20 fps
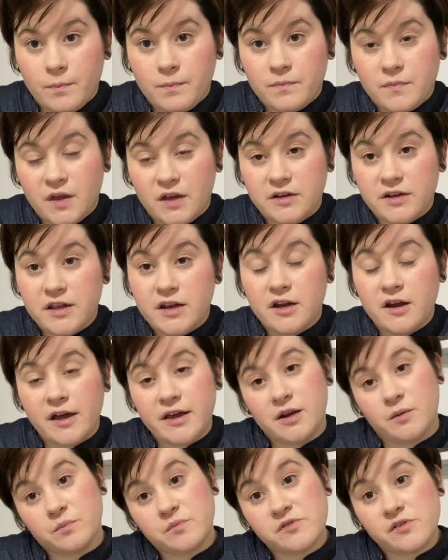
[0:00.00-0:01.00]
a knitted
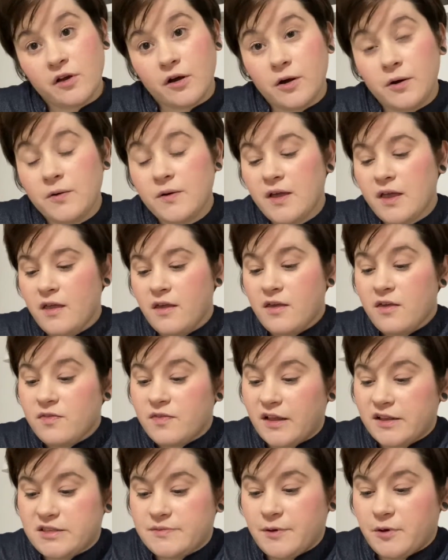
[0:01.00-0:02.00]
item. So
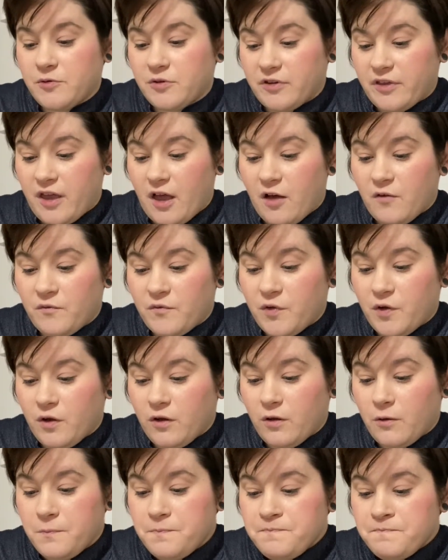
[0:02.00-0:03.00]
that's been really
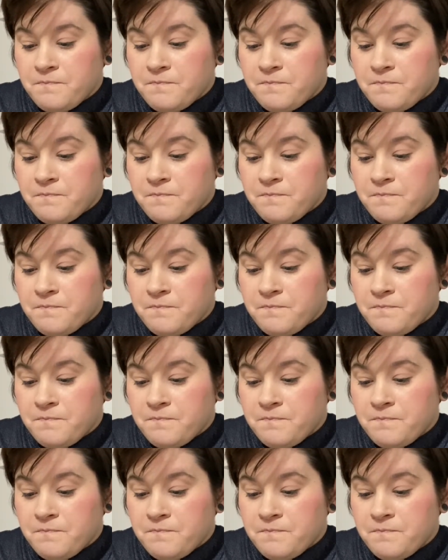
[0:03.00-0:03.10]
helpful.